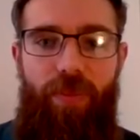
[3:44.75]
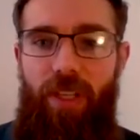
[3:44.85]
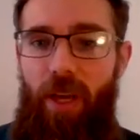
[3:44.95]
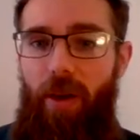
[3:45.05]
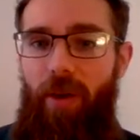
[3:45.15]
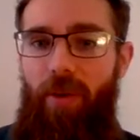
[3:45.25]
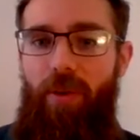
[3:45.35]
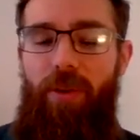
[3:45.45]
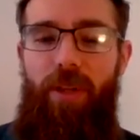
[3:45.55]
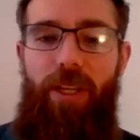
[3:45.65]
Now,
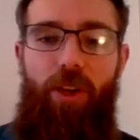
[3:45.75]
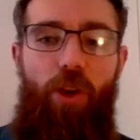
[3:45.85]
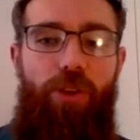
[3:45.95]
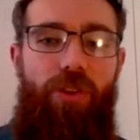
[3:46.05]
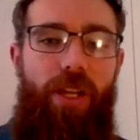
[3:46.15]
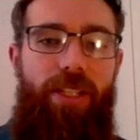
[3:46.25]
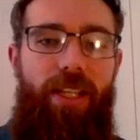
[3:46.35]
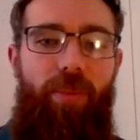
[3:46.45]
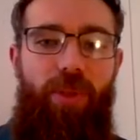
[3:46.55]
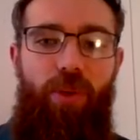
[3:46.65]
in contrast,
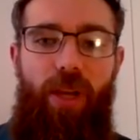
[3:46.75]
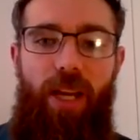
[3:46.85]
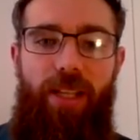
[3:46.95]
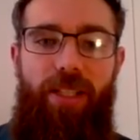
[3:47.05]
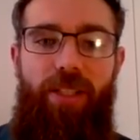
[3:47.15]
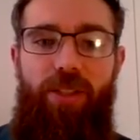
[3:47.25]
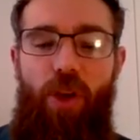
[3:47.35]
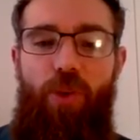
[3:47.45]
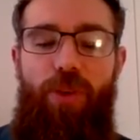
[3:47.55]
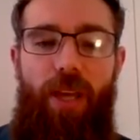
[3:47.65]
elliptical galaxies
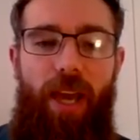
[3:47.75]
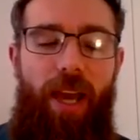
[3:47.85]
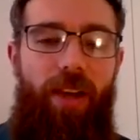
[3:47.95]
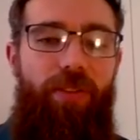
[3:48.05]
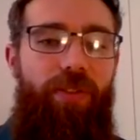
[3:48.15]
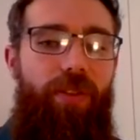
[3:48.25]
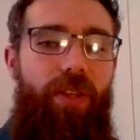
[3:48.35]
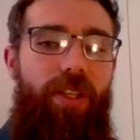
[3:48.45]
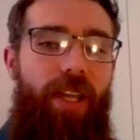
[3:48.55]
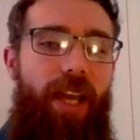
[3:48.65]
don't have
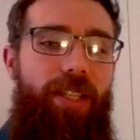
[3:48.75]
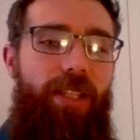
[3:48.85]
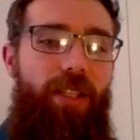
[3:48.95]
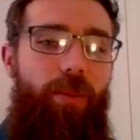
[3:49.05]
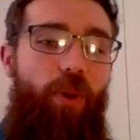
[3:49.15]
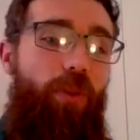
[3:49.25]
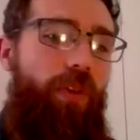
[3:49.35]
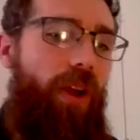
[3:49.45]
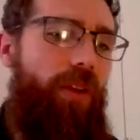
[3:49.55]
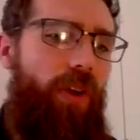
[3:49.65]
gas in them or
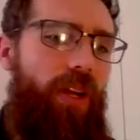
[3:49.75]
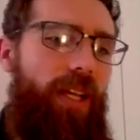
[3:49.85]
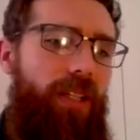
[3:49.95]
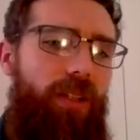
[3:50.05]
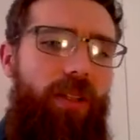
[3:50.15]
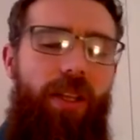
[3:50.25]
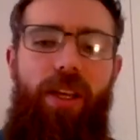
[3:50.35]
very, very little.